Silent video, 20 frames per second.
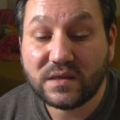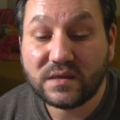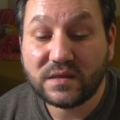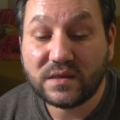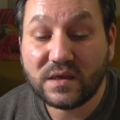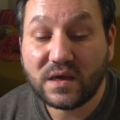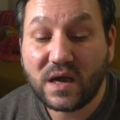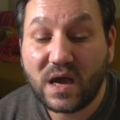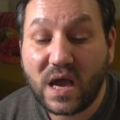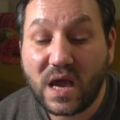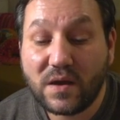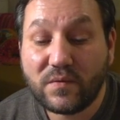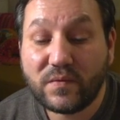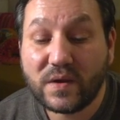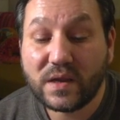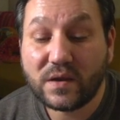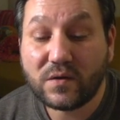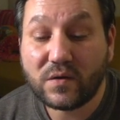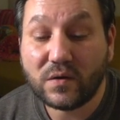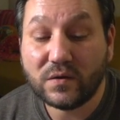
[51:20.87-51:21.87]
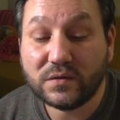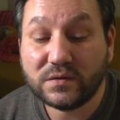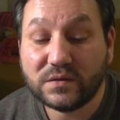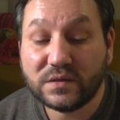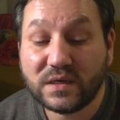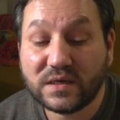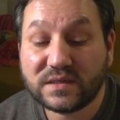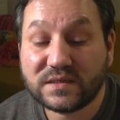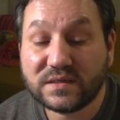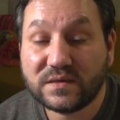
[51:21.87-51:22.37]
The highway code
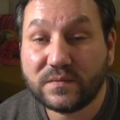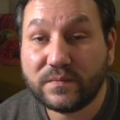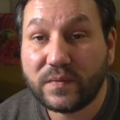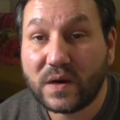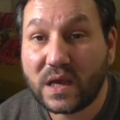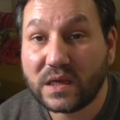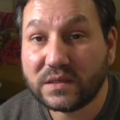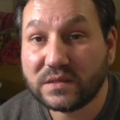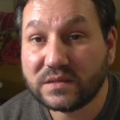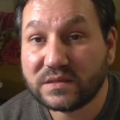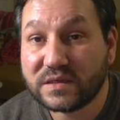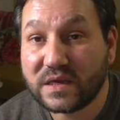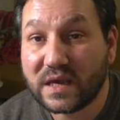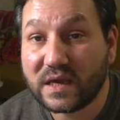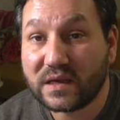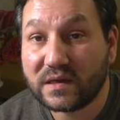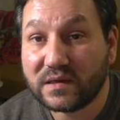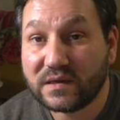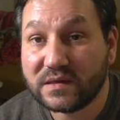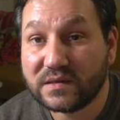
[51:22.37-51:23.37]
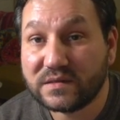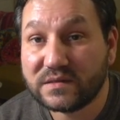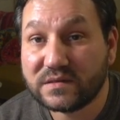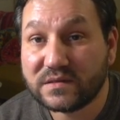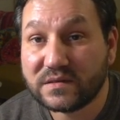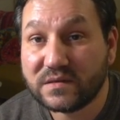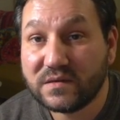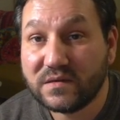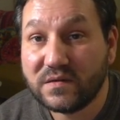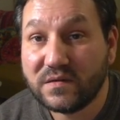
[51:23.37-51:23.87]
doesn't apply to cyclists.